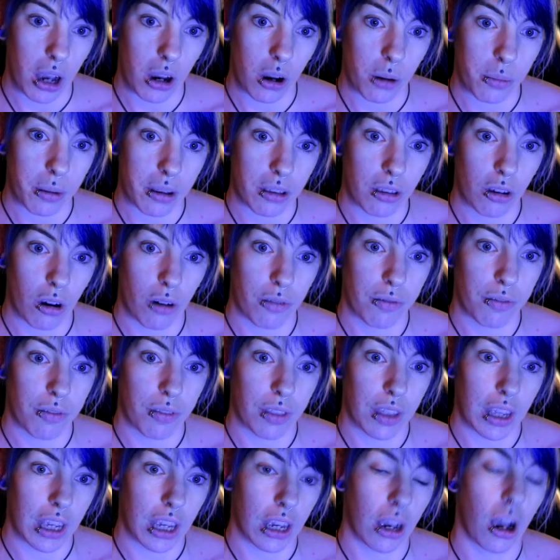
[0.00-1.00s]
got myself
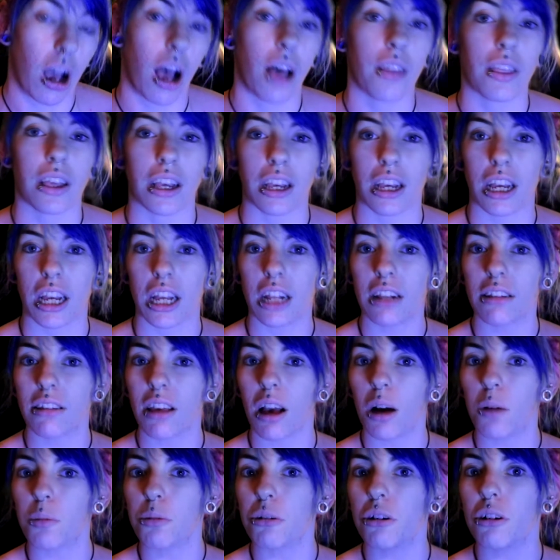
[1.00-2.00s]
the
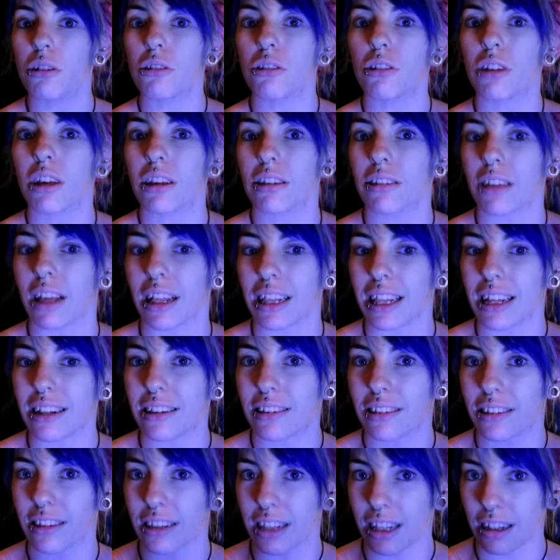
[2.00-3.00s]
Intel processor.
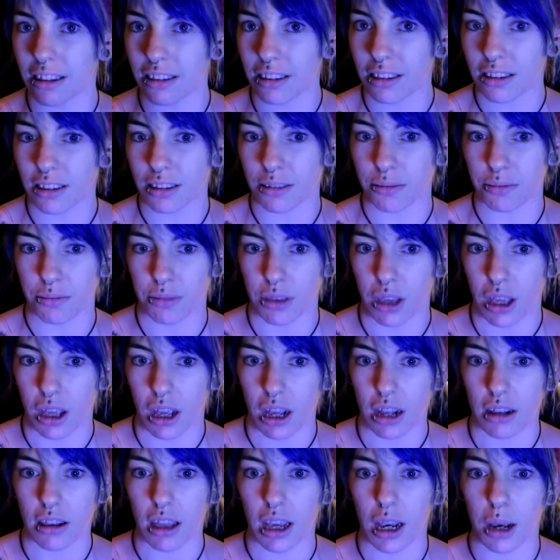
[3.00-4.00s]
Let's
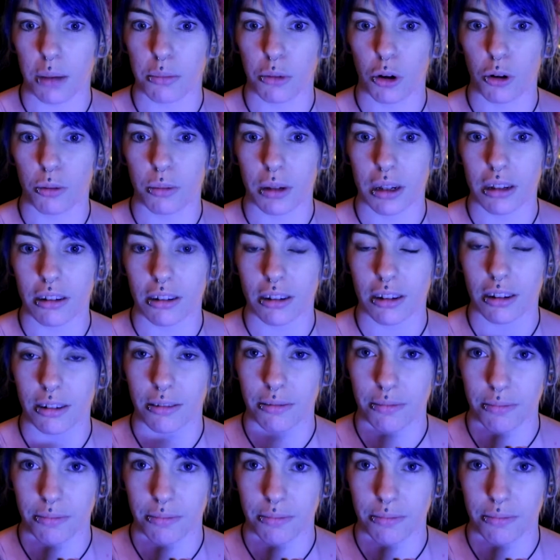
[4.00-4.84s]
take a moment